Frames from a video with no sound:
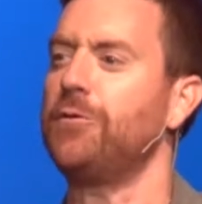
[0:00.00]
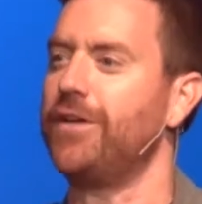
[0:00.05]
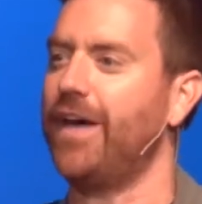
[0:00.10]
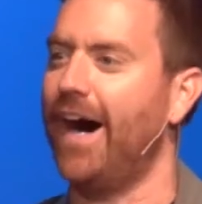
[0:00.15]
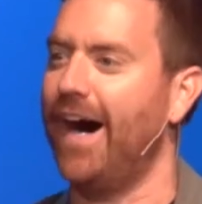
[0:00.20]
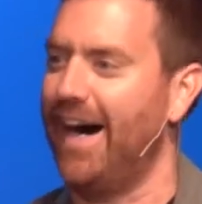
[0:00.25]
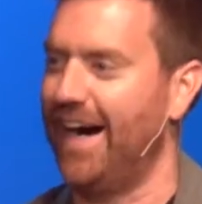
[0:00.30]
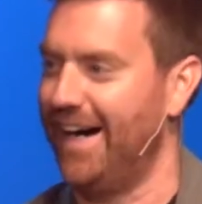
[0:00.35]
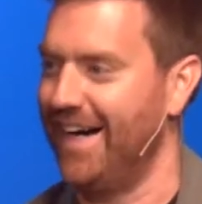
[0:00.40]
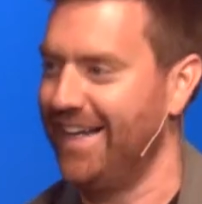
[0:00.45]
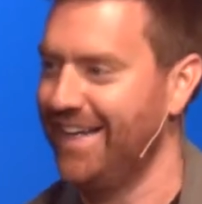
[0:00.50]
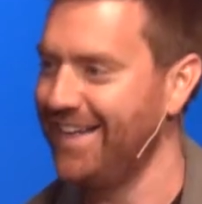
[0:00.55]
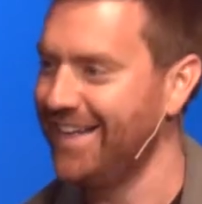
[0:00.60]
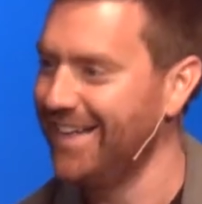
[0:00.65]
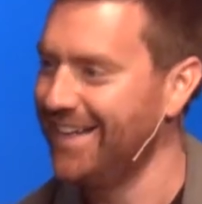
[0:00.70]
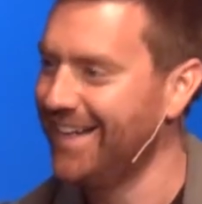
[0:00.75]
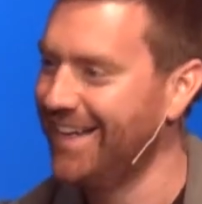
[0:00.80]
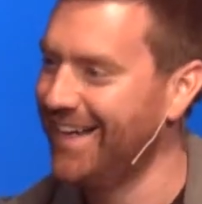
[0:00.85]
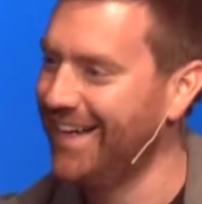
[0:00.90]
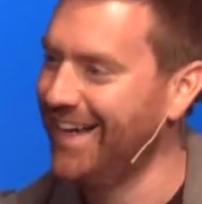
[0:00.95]
God.
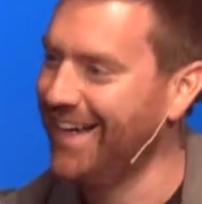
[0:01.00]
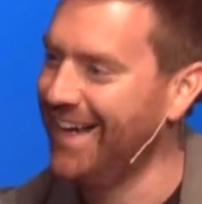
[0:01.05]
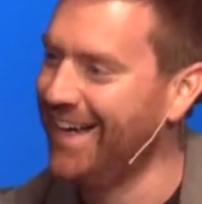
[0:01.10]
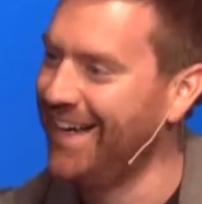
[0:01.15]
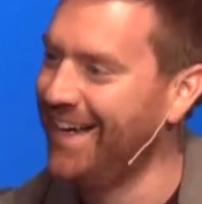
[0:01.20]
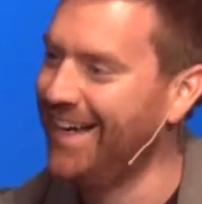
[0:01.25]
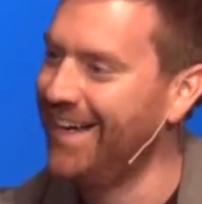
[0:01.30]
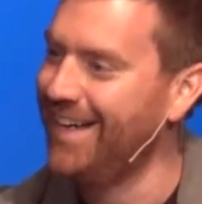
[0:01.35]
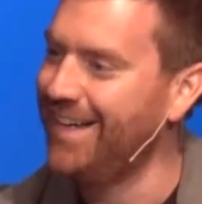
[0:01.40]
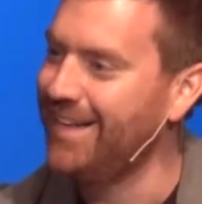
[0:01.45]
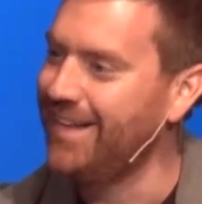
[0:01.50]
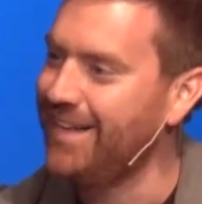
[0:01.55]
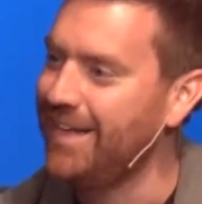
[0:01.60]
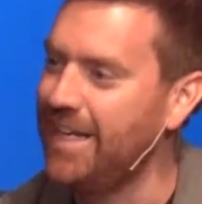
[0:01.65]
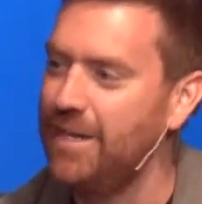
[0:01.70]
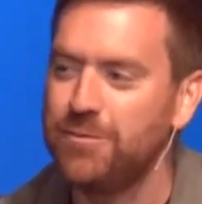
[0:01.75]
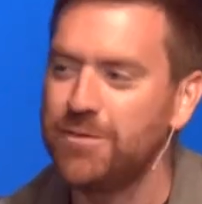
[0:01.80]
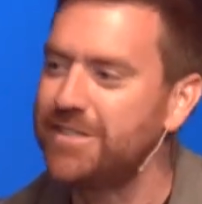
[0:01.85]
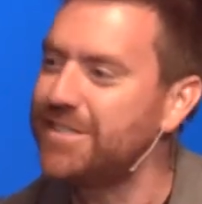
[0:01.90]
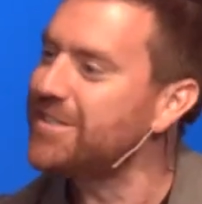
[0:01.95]

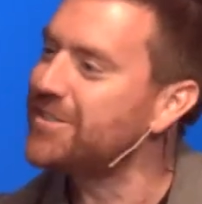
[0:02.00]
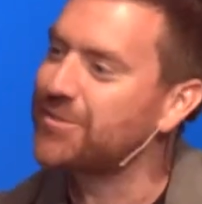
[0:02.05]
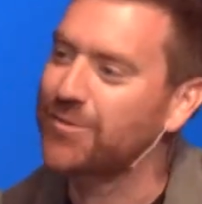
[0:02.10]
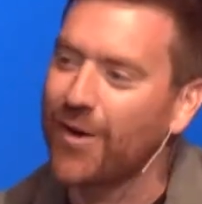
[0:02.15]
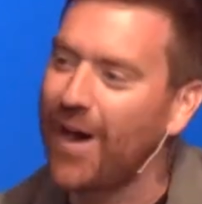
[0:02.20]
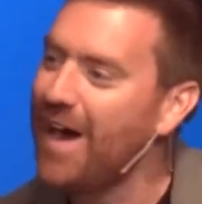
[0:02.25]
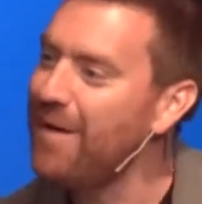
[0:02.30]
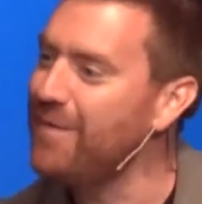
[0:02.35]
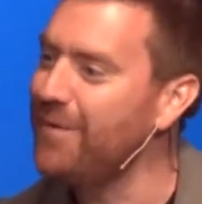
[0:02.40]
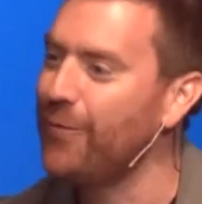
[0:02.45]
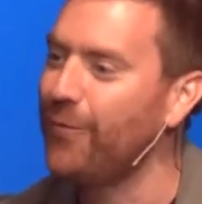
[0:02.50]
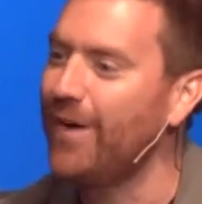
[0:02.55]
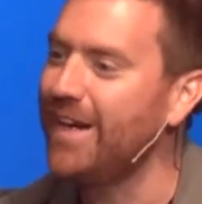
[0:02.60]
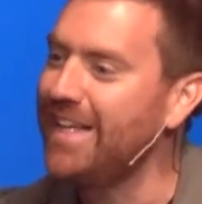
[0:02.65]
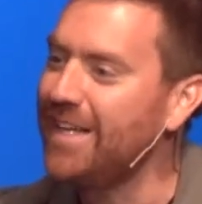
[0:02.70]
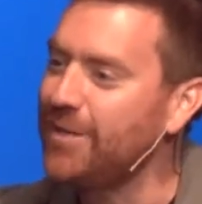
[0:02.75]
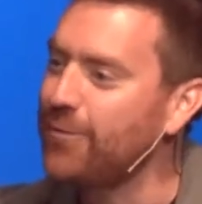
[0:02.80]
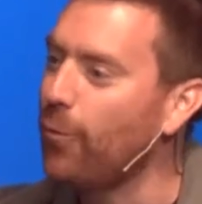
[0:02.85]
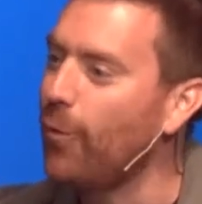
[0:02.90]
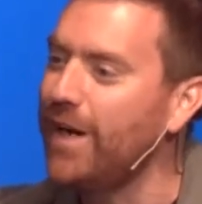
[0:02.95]
He was describing what he
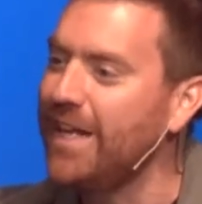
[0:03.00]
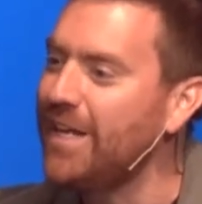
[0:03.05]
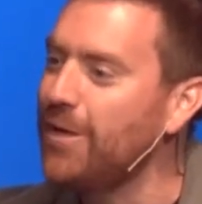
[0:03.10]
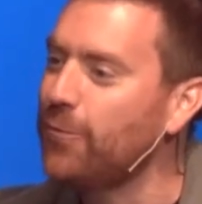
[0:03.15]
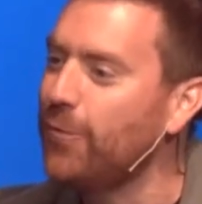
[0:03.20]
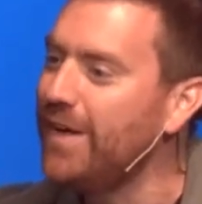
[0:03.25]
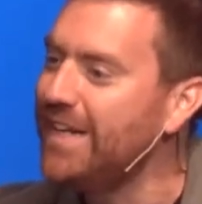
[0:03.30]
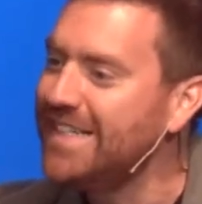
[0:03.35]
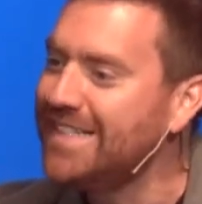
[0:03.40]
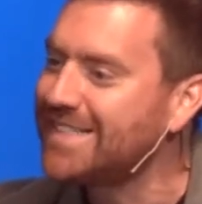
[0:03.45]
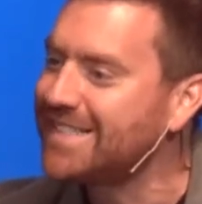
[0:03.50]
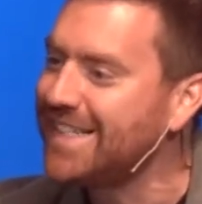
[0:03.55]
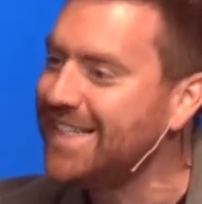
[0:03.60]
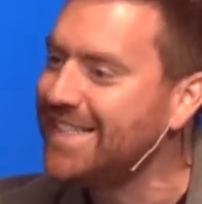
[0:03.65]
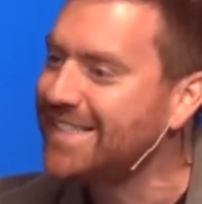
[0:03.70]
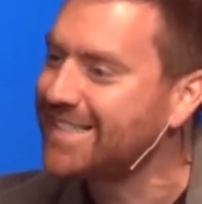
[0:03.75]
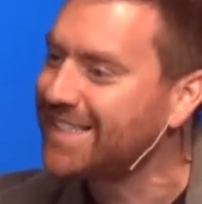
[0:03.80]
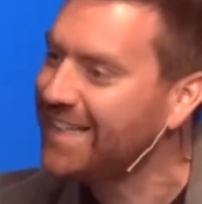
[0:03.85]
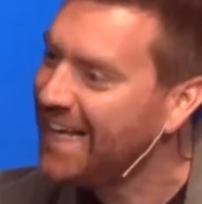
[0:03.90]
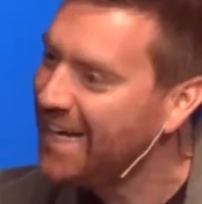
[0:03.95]
had witnessed in
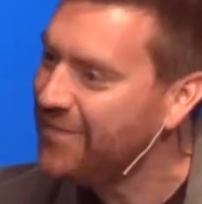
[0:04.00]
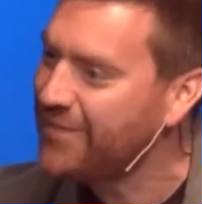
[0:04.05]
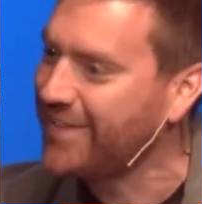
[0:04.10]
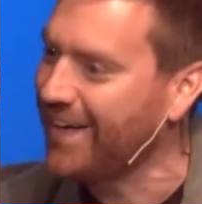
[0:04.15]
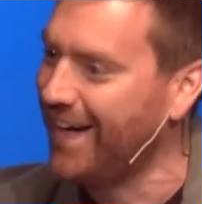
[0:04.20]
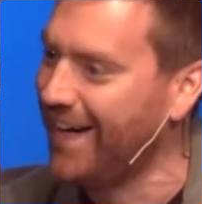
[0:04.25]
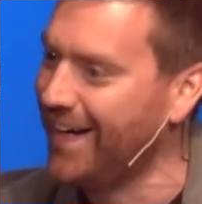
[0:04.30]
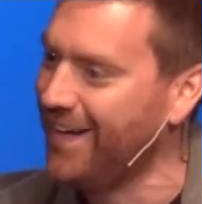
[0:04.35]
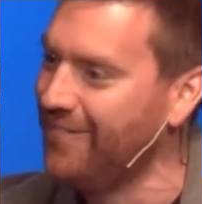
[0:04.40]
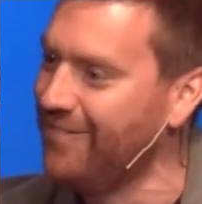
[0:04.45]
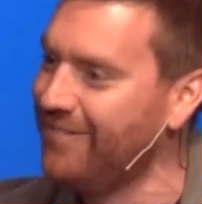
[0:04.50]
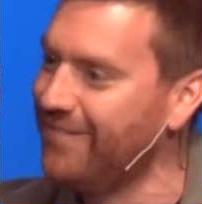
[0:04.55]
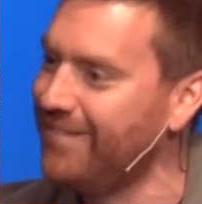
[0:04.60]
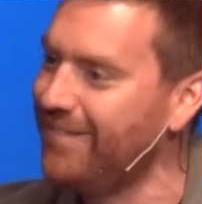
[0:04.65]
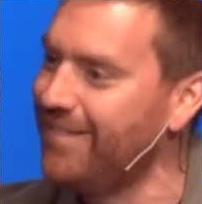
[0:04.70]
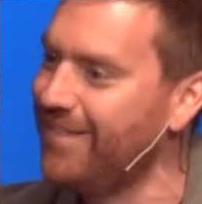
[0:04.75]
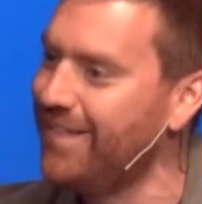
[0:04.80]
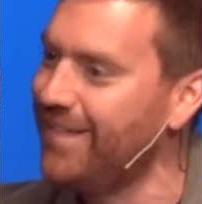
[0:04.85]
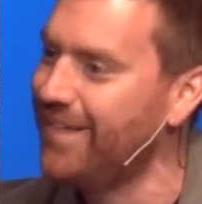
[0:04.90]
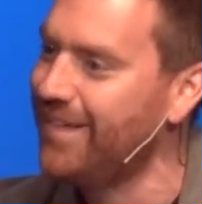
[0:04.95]
his lifetime,
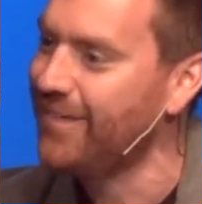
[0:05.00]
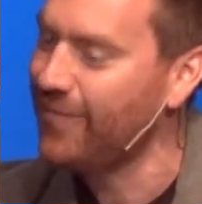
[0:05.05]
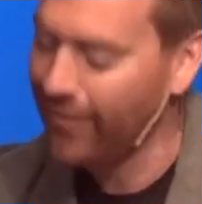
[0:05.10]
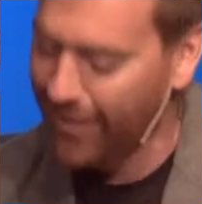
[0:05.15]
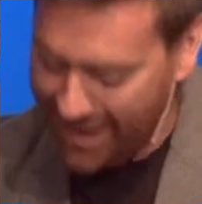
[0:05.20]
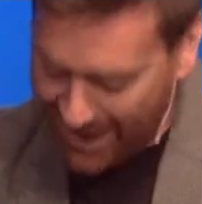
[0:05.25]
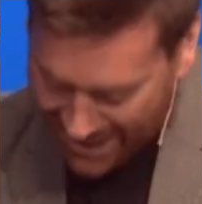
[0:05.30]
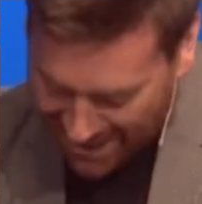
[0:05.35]
what had